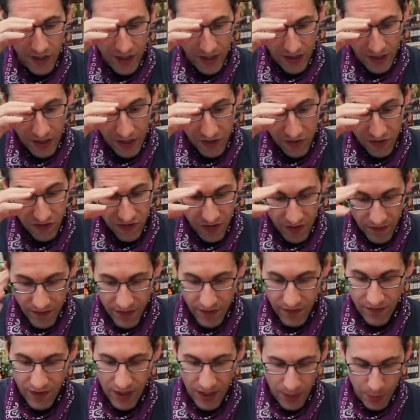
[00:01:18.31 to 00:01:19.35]
and I just love
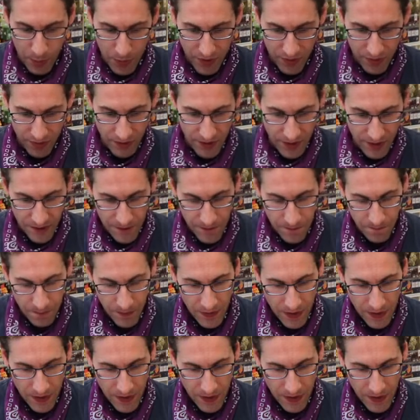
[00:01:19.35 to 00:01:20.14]
the vibe and the look.